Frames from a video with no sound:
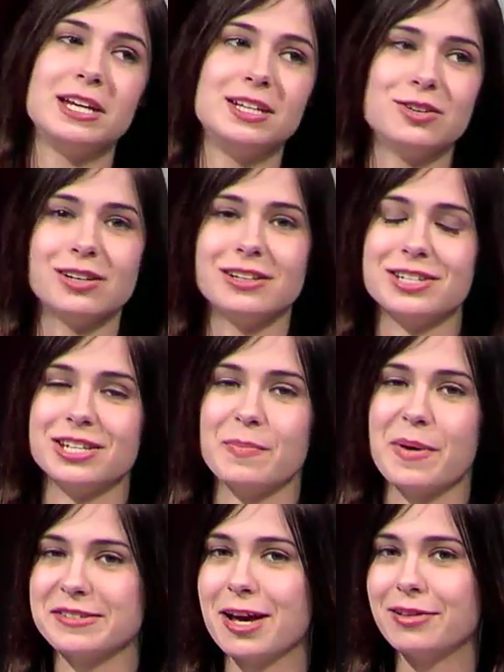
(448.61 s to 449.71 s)
opinion, you can listen to the
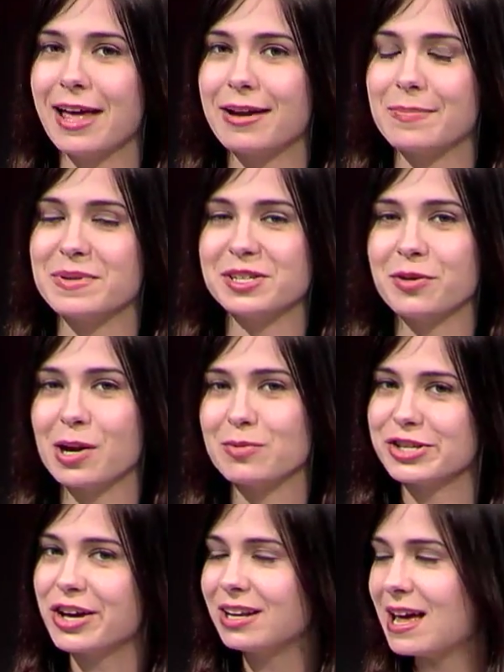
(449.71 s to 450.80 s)
Buzz Out Loud episode I
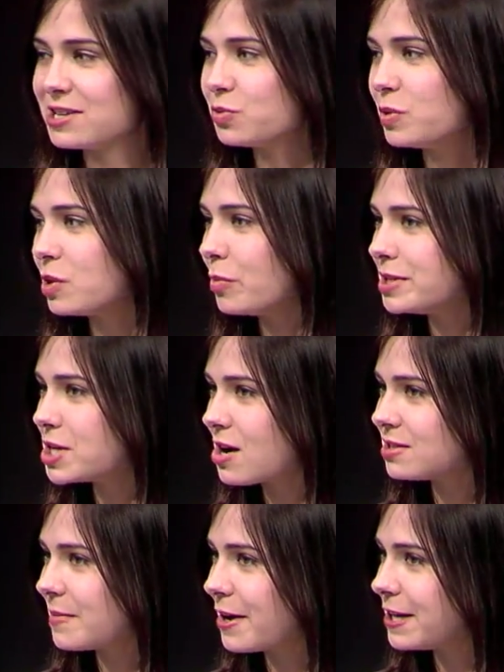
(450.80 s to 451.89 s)
was on last week when we
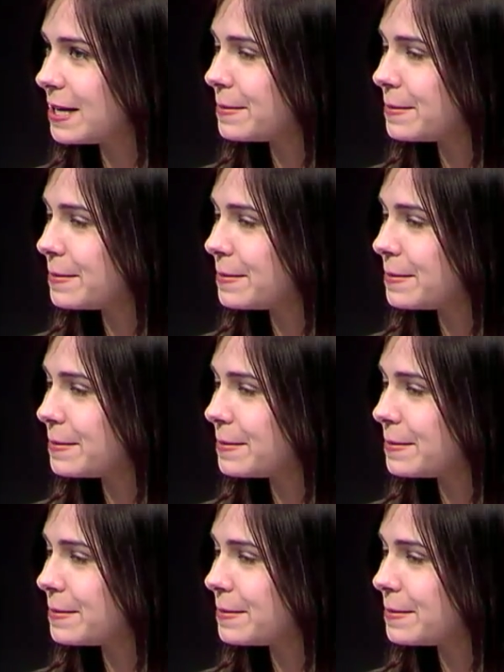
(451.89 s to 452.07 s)
talked about